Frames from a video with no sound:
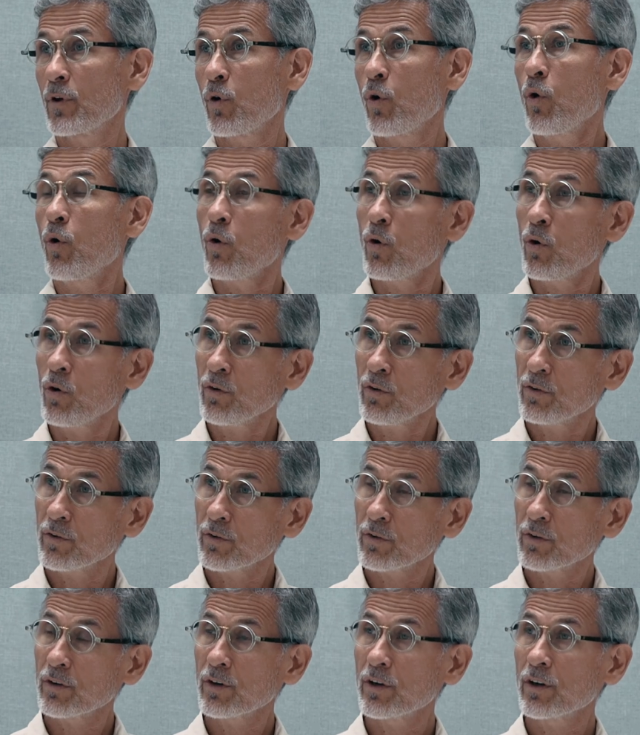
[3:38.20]
or
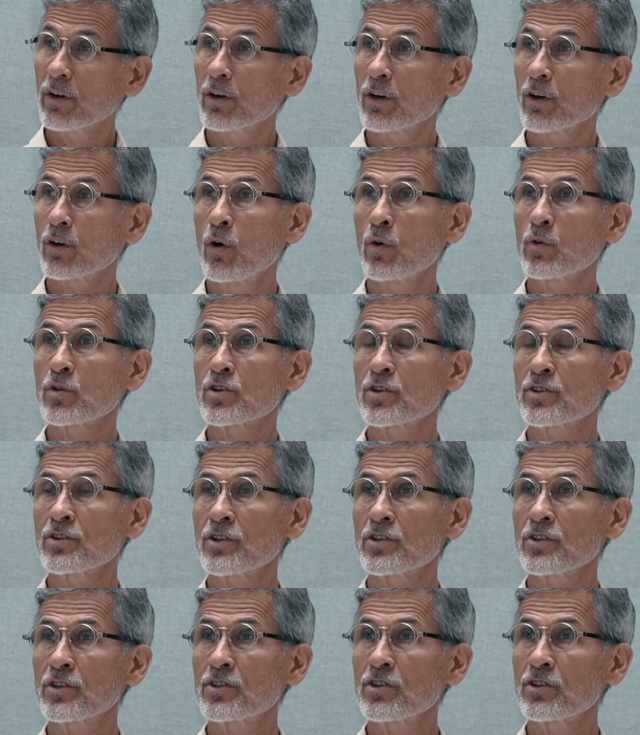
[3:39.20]

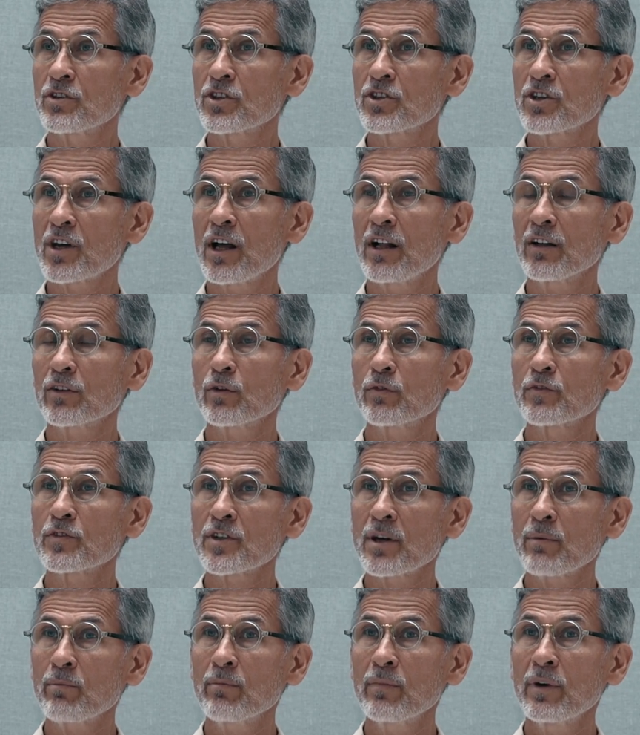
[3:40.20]
consciousness is a result of
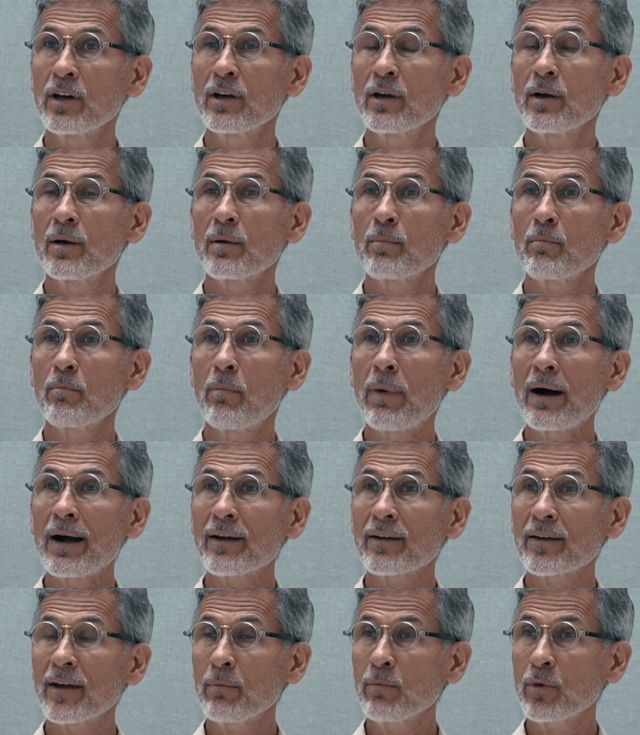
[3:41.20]
some
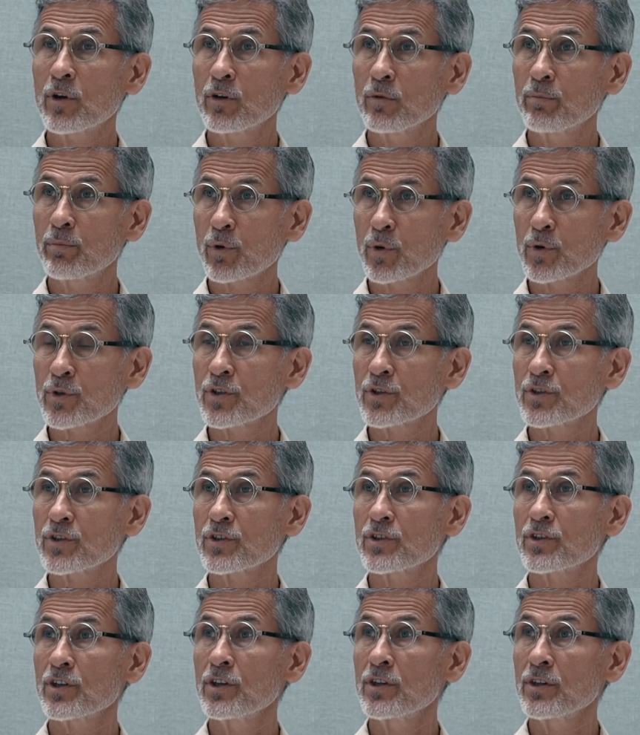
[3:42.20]
biochemical
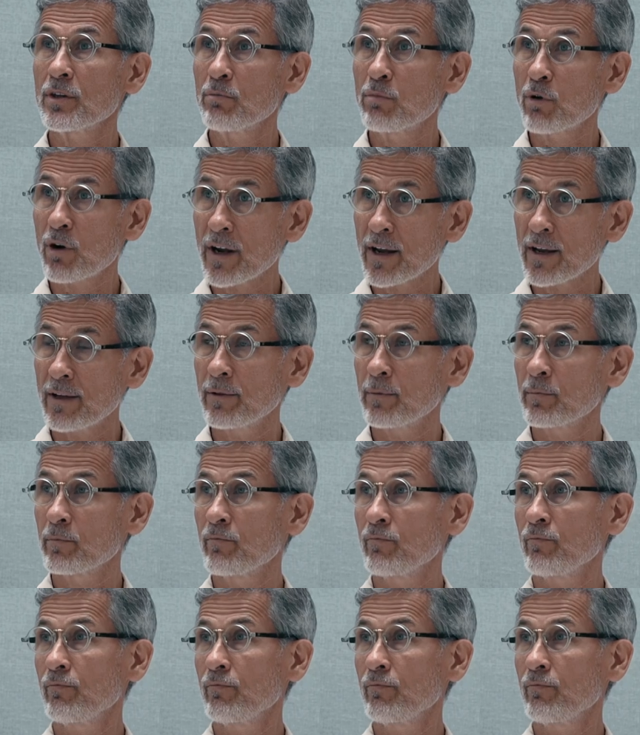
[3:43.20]
processes in the brain,